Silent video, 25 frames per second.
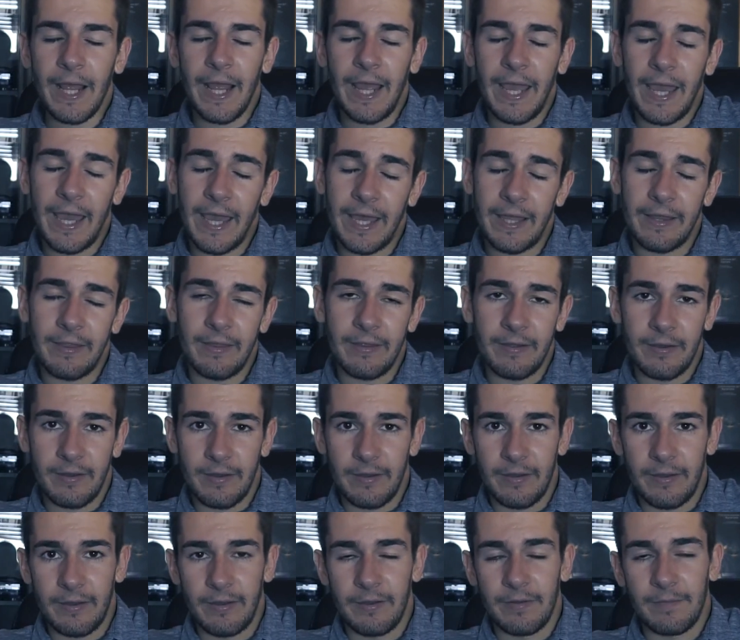and
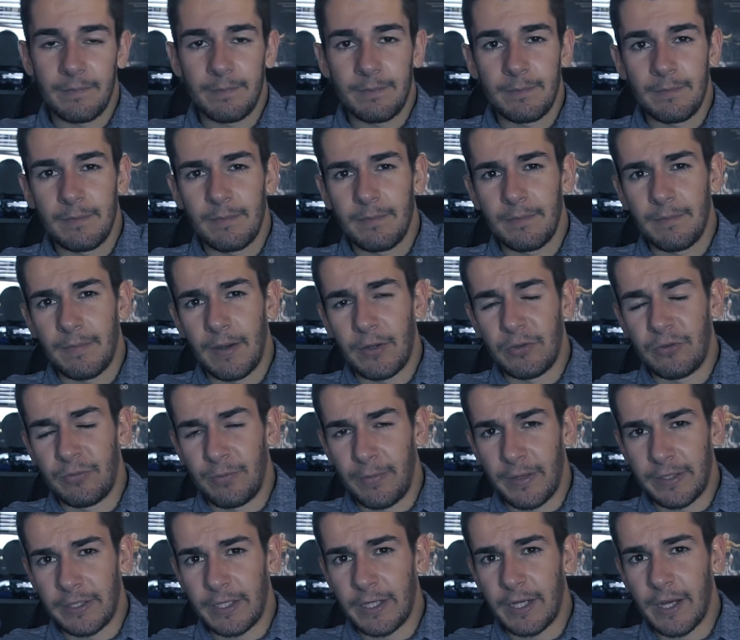Mountain
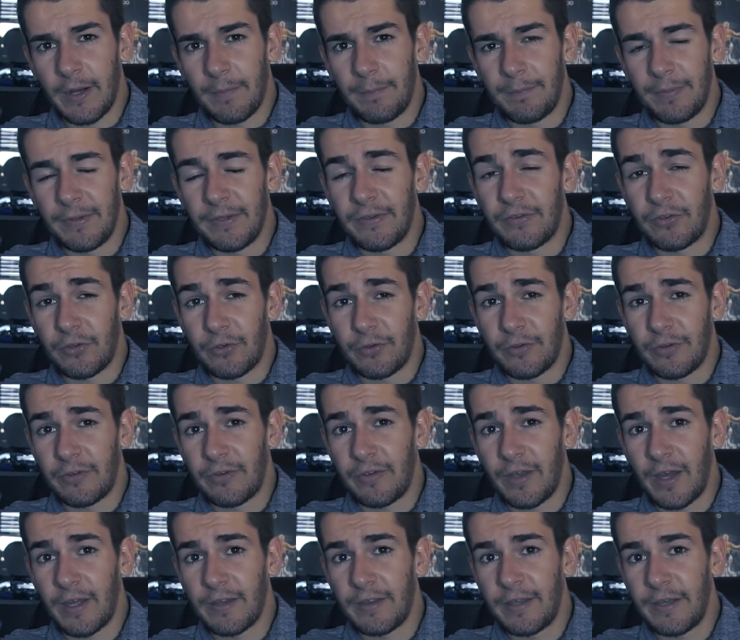Bike Cup is on
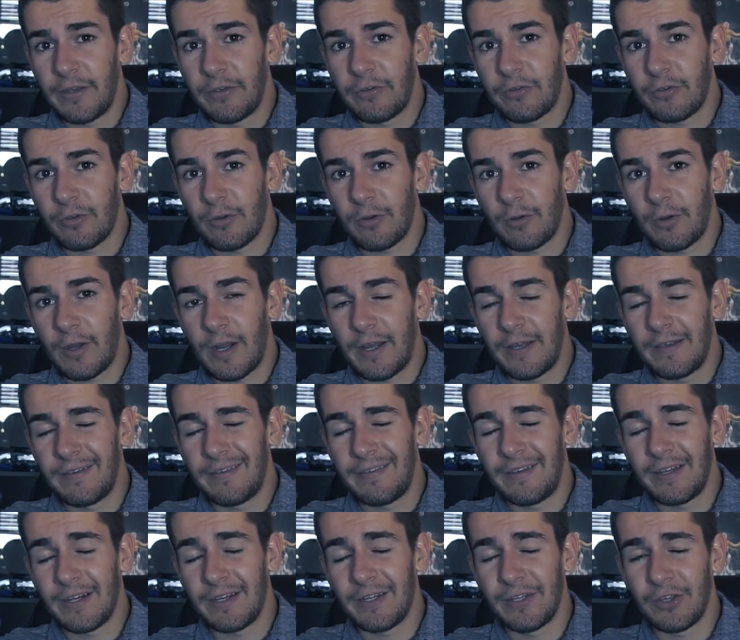Sunday, so I
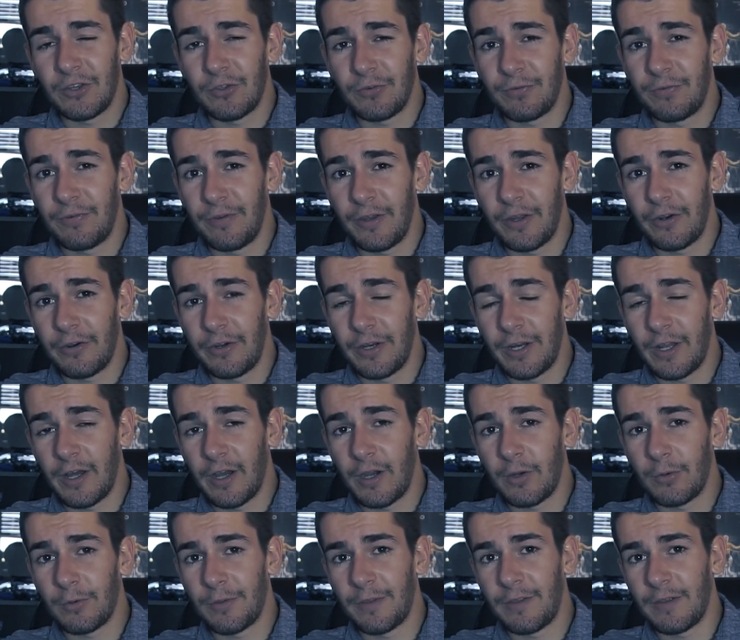still need to figure it
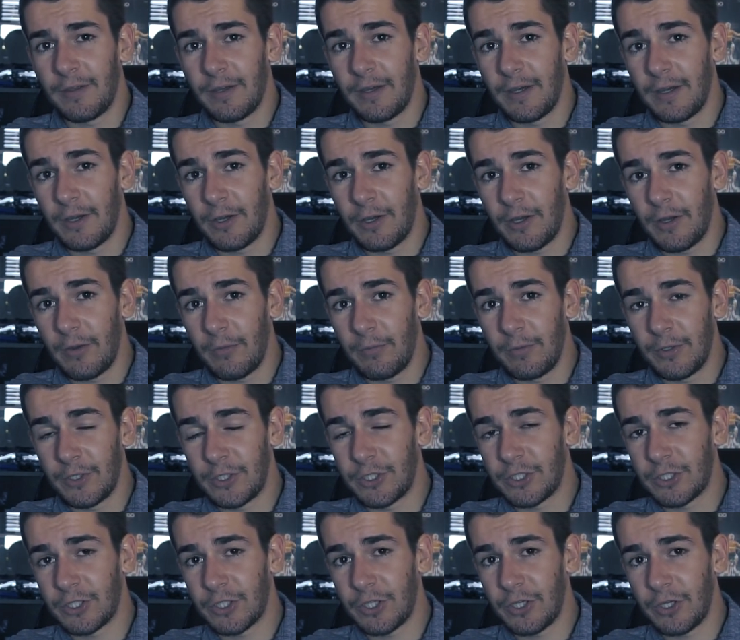out
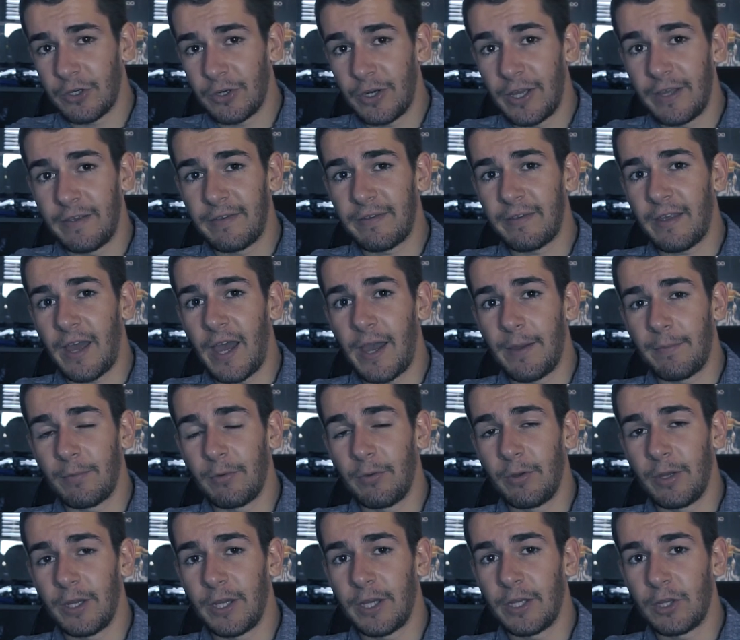which race I'm
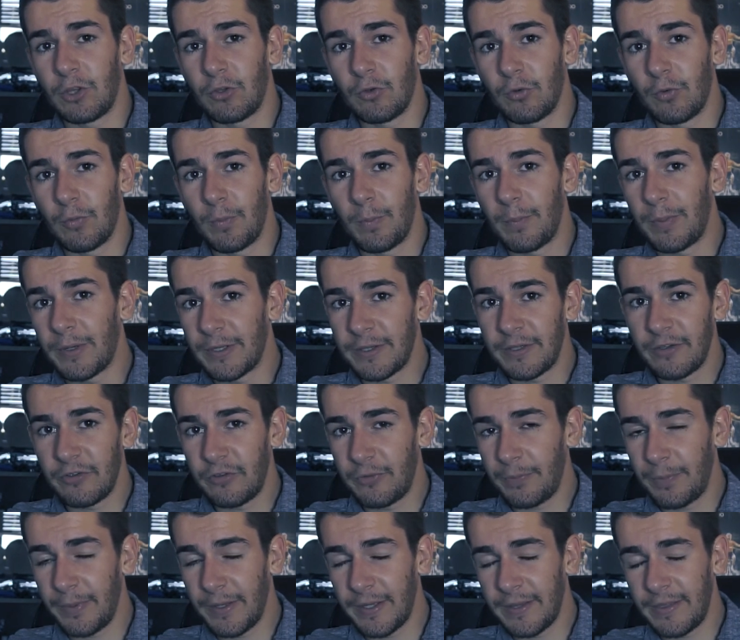going to
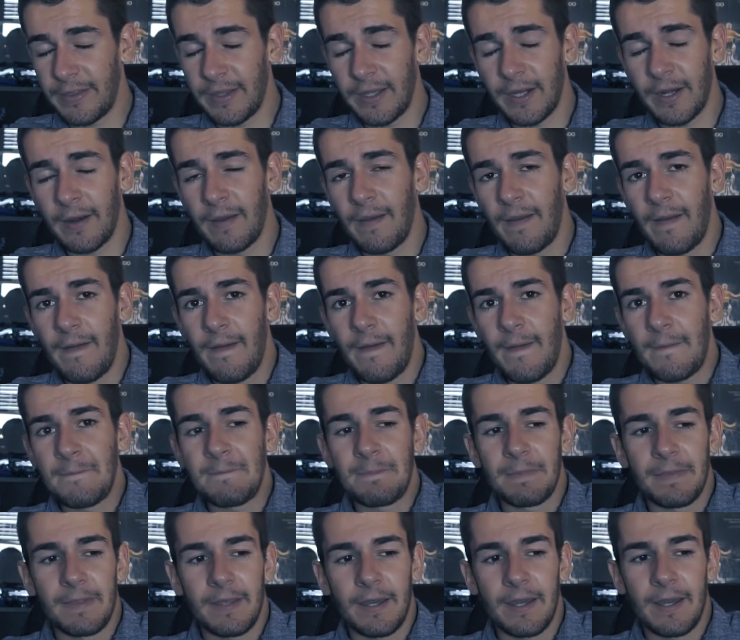participate in.
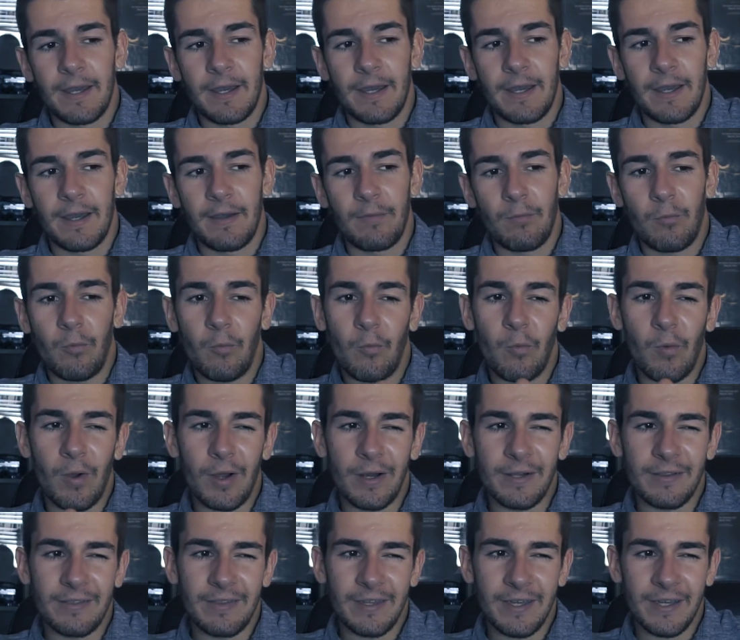
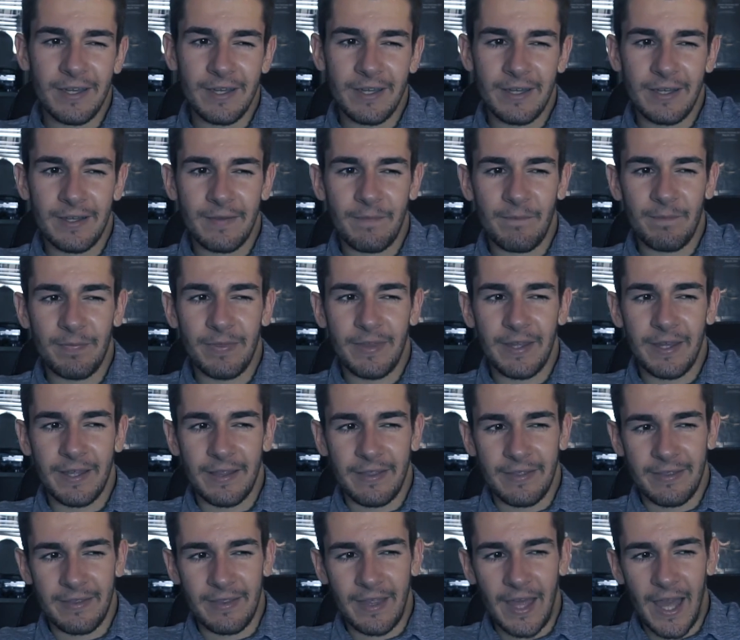One thing
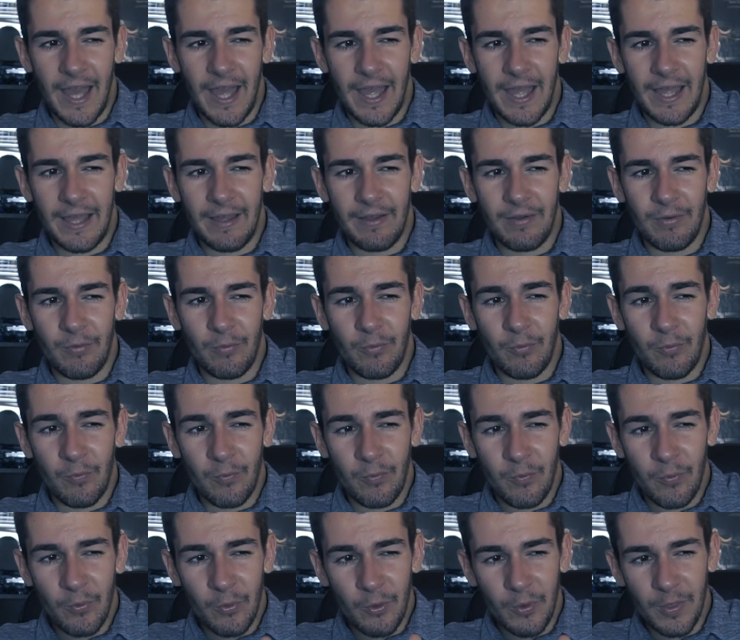that
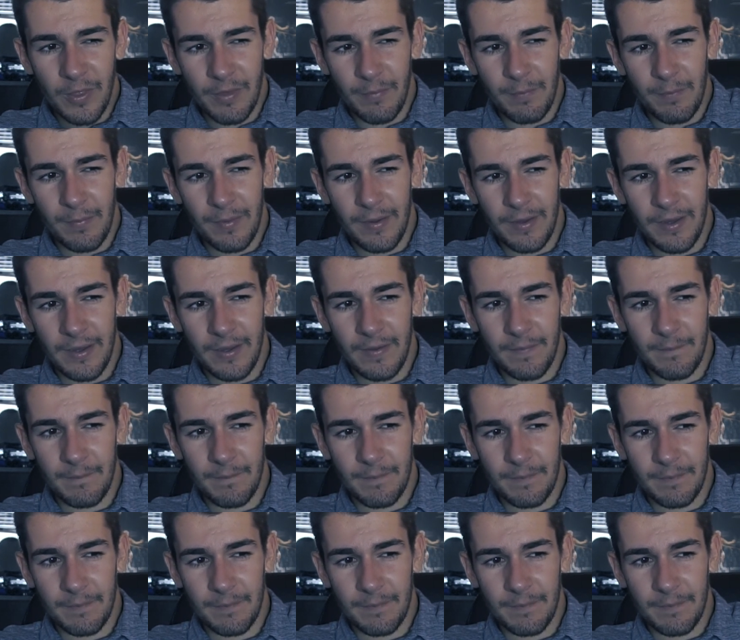would be